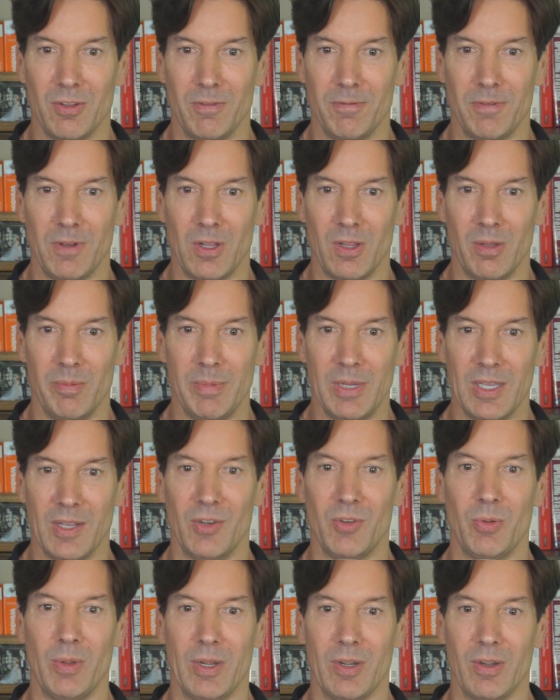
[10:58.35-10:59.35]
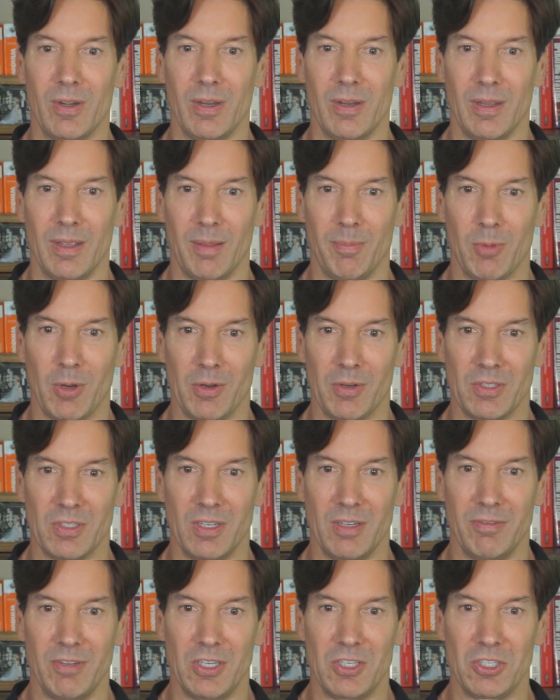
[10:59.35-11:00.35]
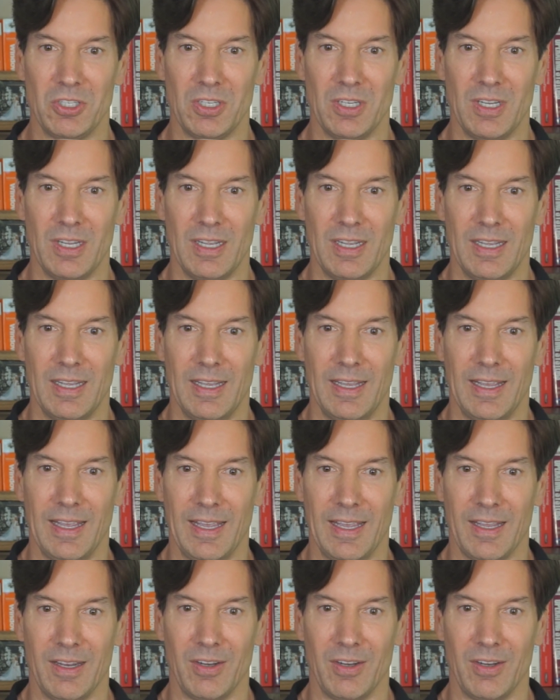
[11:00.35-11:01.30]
Follow me on Twitter at Mark Russinovich, and